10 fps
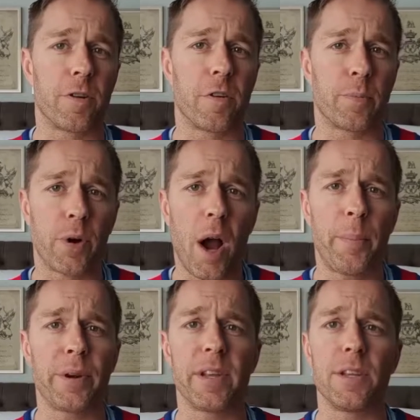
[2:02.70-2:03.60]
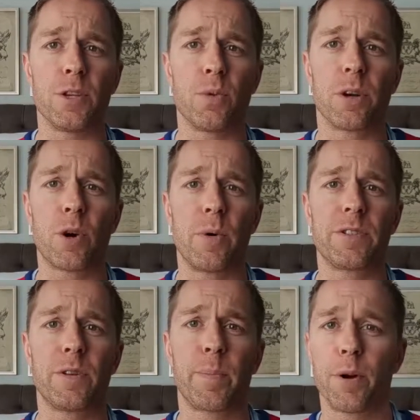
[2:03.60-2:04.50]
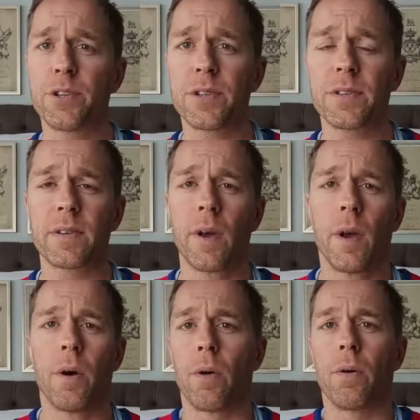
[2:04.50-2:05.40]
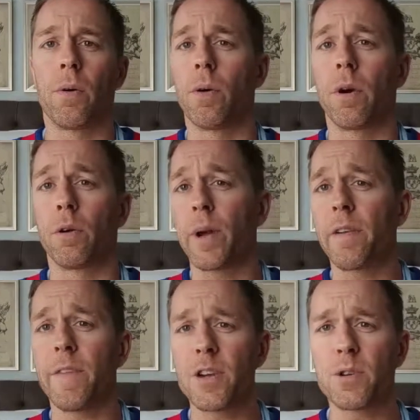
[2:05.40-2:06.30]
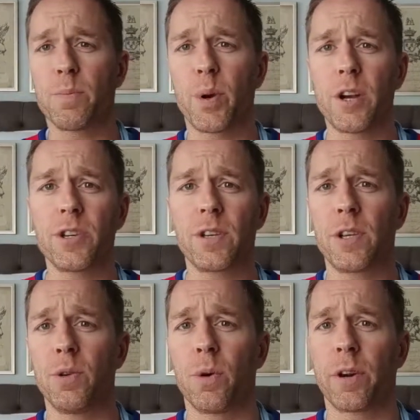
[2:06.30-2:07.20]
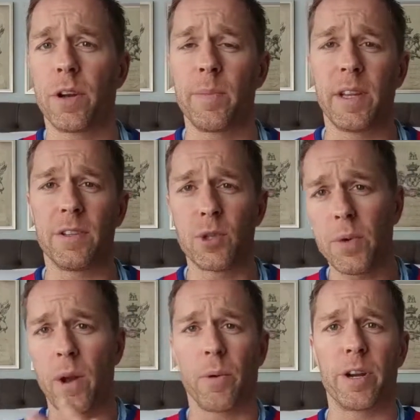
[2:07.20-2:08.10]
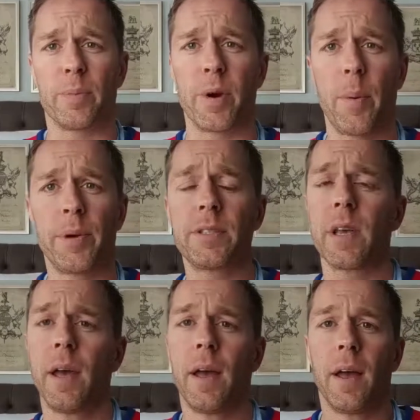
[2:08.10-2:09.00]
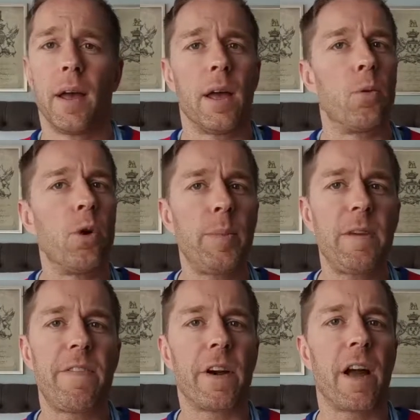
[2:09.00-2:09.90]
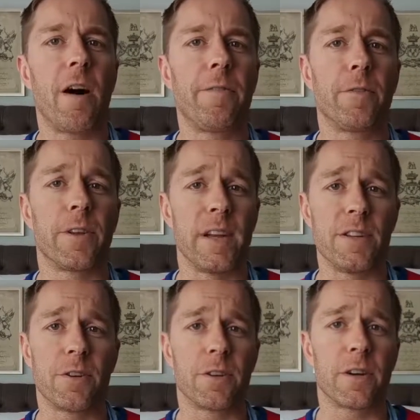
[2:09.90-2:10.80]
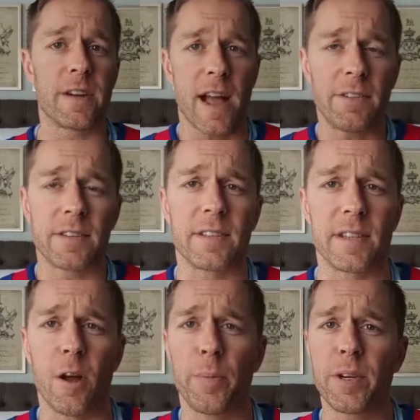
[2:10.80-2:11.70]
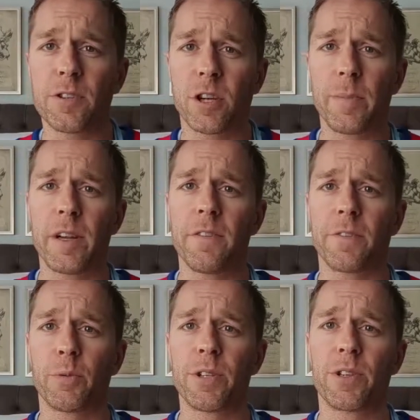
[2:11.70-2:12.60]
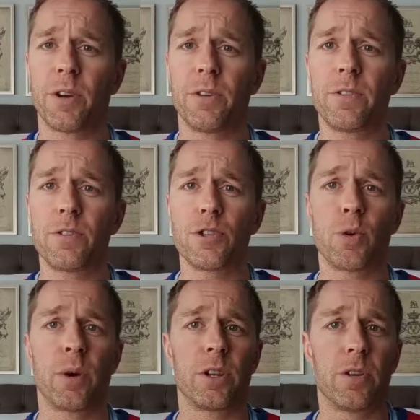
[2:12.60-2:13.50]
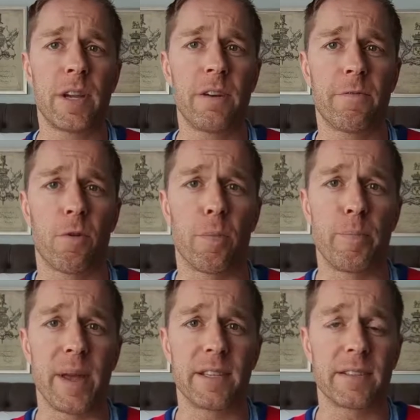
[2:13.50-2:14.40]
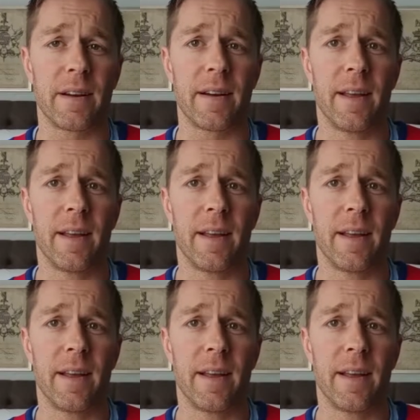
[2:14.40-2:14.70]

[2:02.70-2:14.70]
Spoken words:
a property you are going to purchase or a renovation project you are going to be doing at one of your properties will be very helpful in your analysis and help you determine if the return you are looking for based on